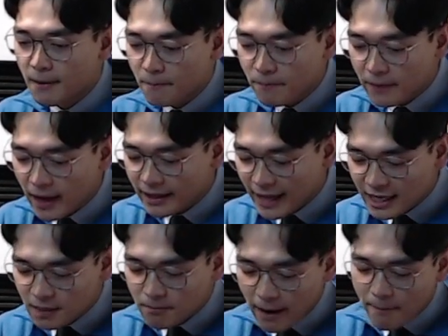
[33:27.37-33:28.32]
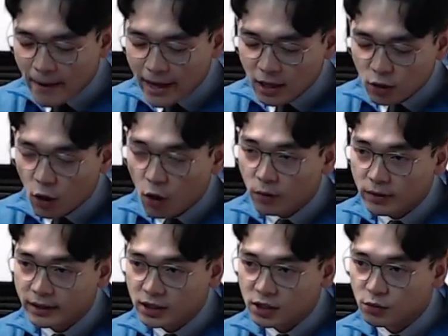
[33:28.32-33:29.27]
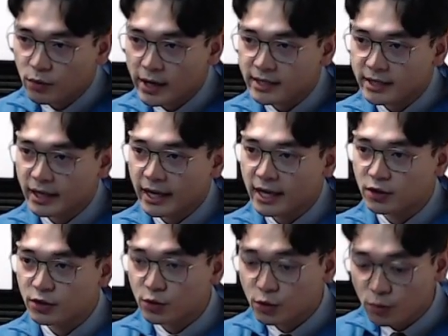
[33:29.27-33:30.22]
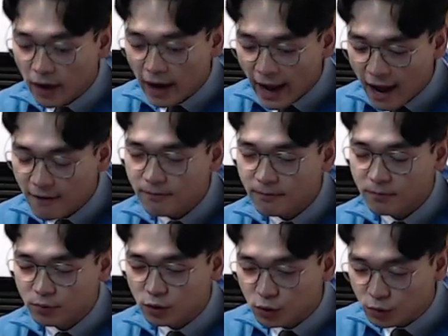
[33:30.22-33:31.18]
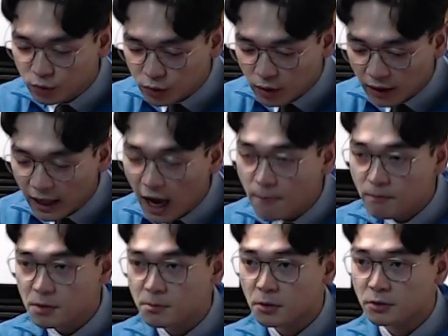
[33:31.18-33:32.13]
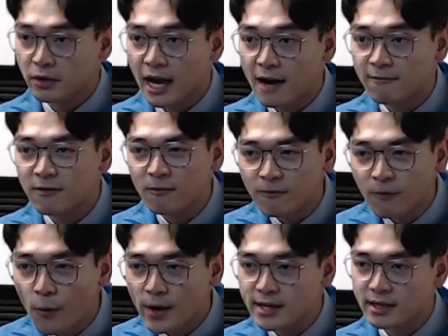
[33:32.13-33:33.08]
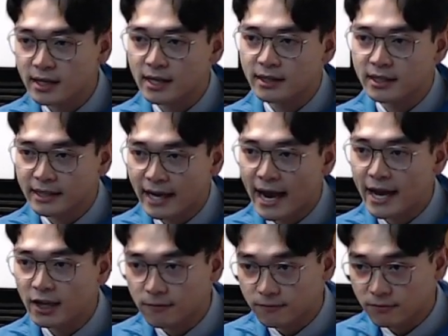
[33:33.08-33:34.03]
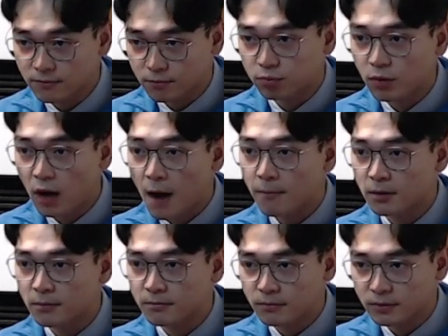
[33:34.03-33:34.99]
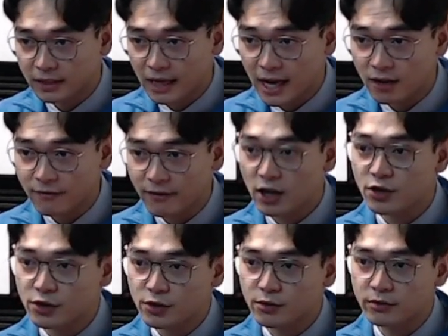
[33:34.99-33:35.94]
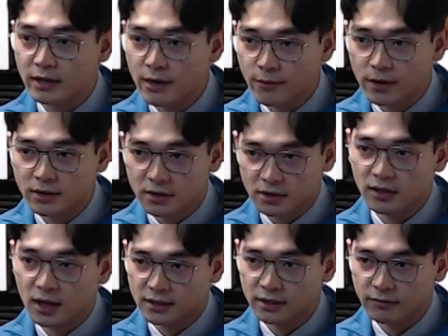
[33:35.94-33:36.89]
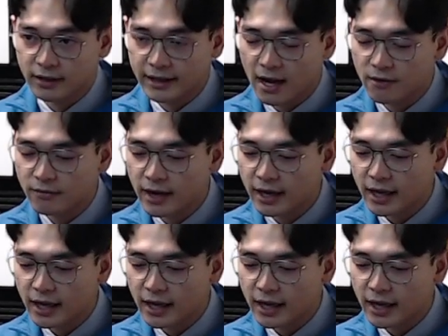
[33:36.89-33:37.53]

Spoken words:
that's my main goal in this race, is to have to allow people to have a voice in this kind of problem, this kind of issue that we're discussing right now, right?